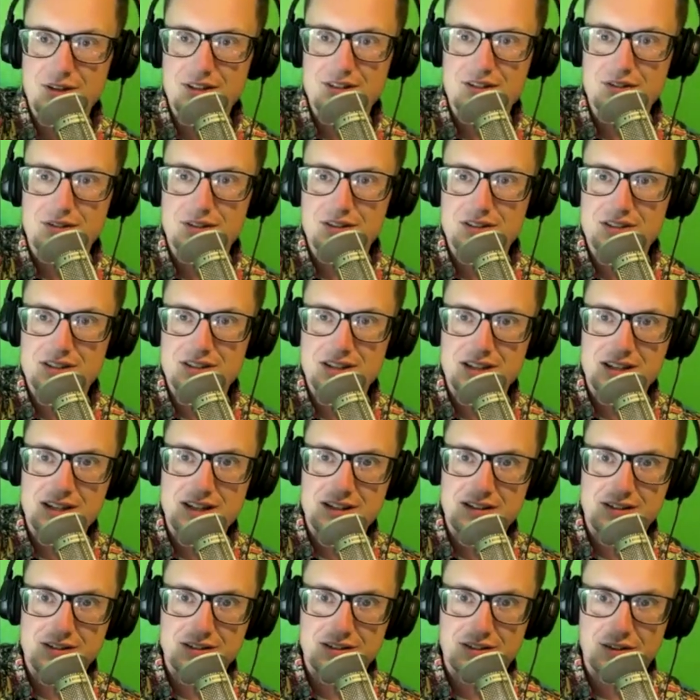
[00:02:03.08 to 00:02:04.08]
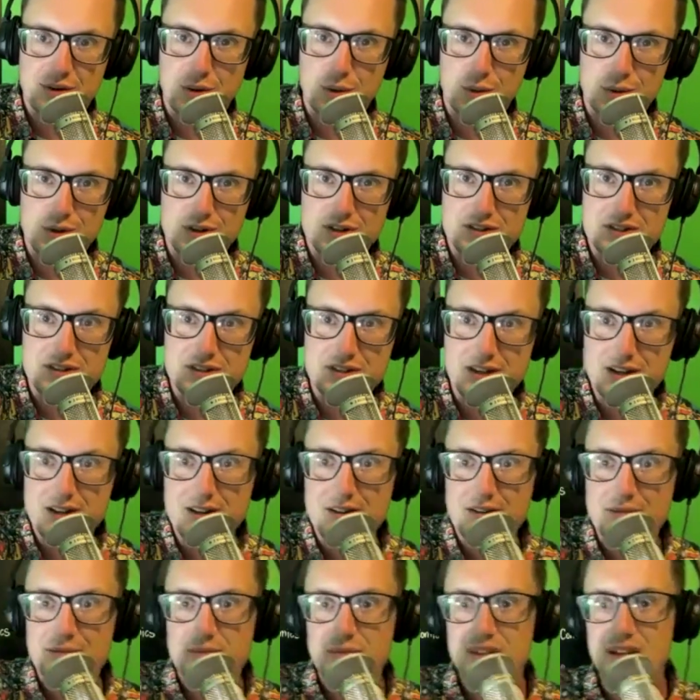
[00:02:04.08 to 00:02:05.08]
as you can see here, a horse.
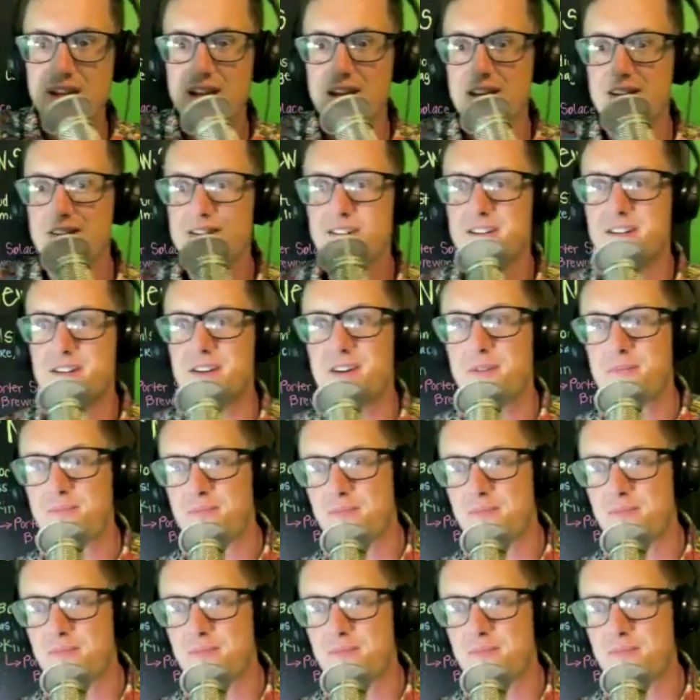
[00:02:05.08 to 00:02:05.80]
And that's